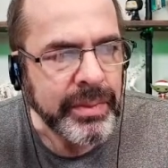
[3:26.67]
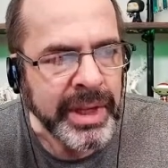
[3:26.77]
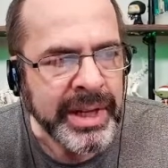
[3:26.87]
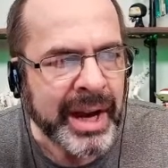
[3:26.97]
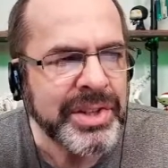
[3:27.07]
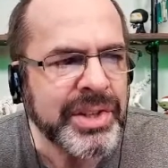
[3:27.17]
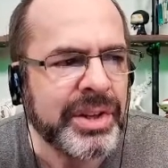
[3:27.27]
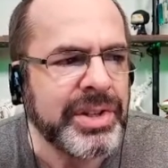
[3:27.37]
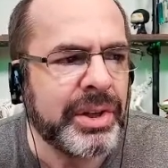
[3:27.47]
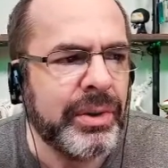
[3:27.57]
Now it
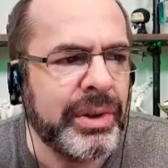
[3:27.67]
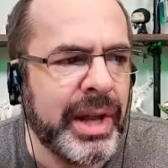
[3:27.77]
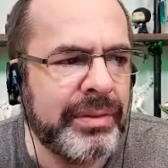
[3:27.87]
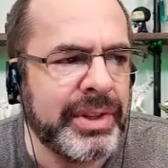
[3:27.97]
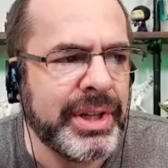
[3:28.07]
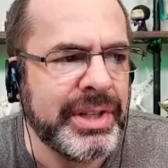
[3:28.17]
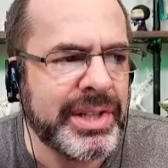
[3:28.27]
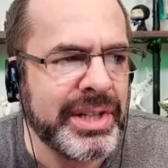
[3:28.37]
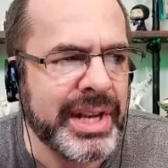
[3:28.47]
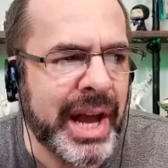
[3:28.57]
starts to go left, and it
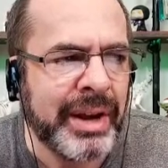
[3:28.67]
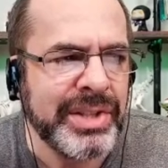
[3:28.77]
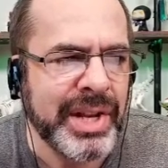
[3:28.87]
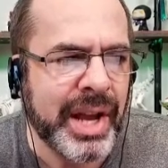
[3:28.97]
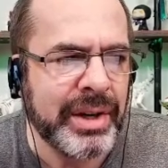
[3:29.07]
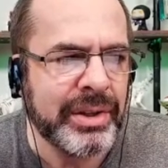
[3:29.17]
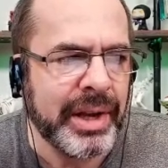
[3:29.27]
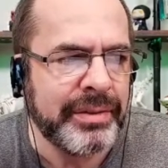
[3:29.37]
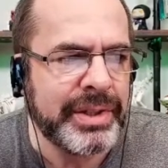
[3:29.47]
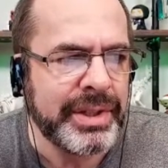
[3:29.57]
says outsider
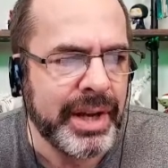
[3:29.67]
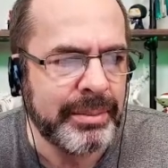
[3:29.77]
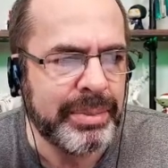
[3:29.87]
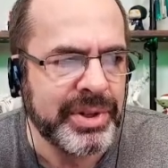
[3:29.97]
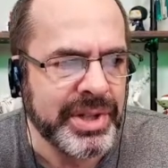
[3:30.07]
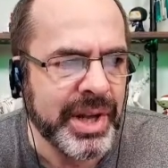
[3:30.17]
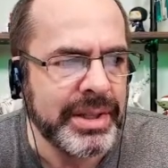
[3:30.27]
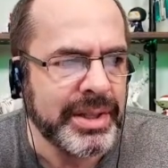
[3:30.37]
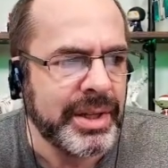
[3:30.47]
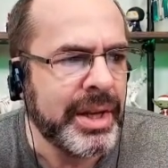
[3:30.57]
left
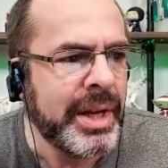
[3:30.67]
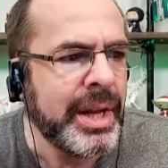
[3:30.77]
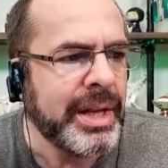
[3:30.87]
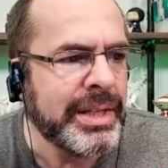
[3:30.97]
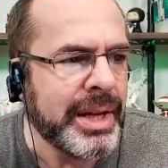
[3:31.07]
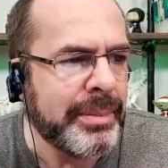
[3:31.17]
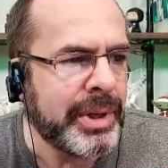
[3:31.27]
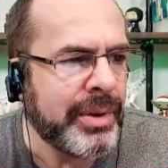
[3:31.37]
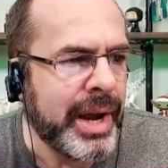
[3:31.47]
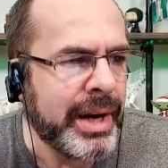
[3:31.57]
10%,
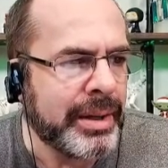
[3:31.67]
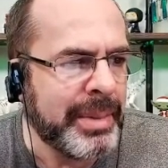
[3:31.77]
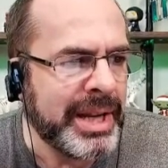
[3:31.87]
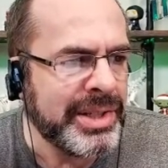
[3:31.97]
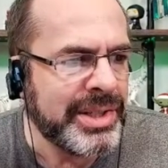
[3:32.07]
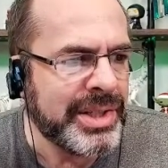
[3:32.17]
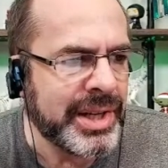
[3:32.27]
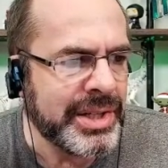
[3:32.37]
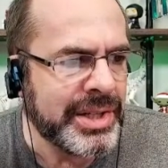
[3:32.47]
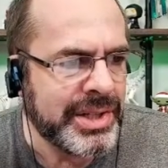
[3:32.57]
democratic
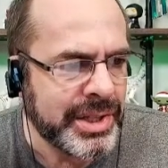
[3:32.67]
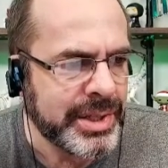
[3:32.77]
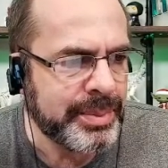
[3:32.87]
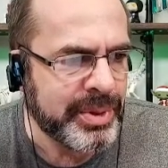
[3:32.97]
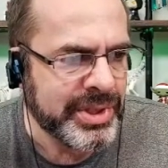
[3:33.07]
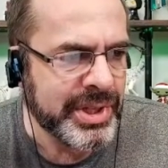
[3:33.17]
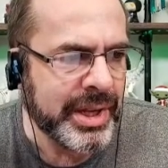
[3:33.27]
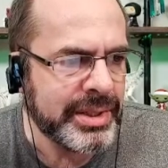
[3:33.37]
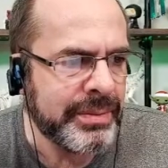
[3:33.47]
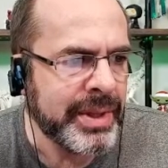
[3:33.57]
mainstays
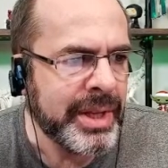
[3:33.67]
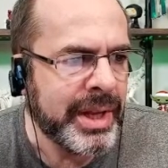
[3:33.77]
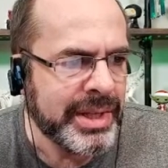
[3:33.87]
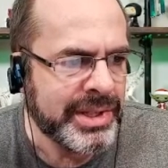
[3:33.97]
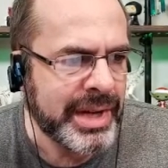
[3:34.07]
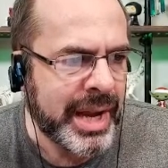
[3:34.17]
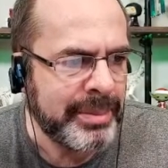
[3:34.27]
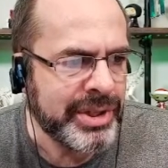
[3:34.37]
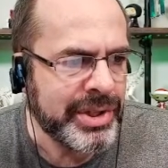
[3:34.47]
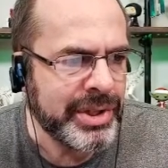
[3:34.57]
6%,
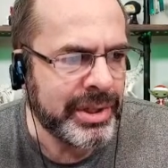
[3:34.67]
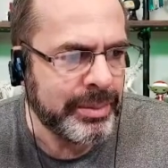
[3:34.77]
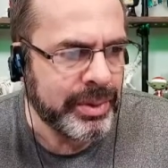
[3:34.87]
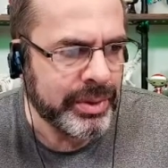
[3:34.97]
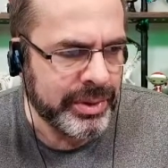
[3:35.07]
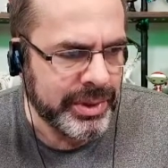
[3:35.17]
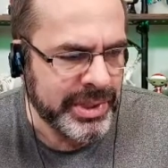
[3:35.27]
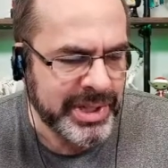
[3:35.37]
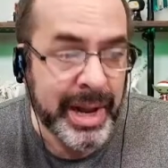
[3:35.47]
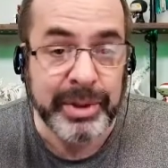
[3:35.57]
establishment liberals
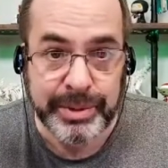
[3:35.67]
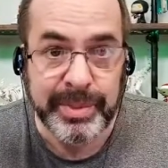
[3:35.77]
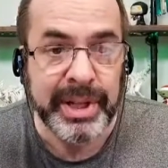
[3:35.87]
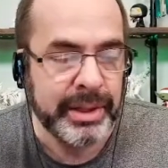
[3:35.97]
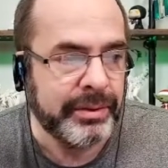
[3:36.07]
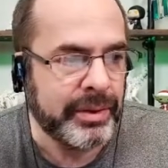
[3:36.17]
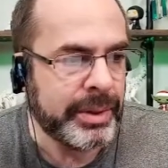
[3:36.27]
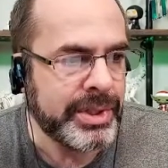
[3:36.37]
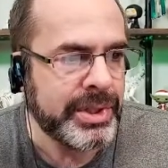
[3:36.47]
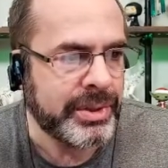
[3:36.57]

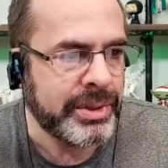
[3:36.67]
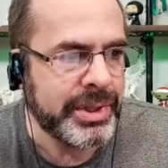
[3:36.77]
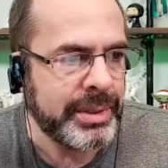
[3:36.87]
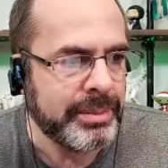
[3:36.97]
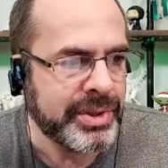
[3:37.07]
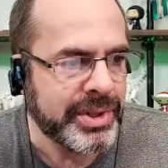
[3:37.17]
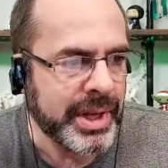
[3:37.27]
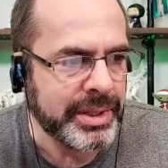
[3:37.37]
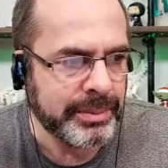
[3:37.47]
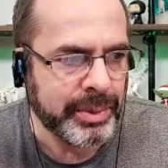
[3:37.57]

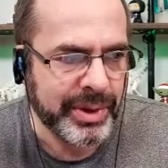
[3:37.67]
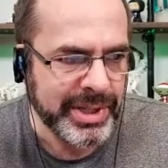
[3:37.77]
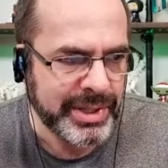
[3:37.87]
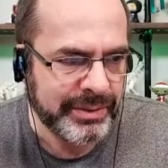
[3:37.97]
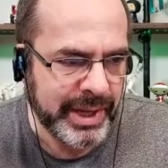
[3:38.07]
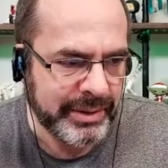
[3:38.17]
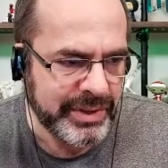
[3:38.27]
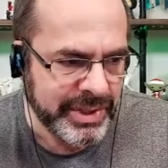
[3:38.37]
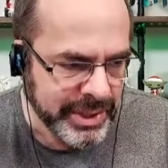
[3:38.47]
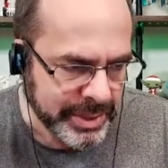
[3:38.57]
13%, and progressive left
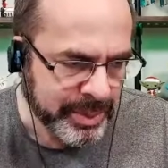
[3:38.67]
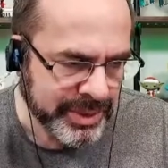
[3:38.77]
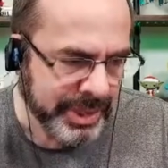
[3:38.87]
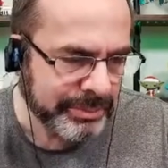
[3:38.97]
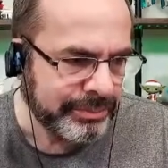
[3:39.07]
6%.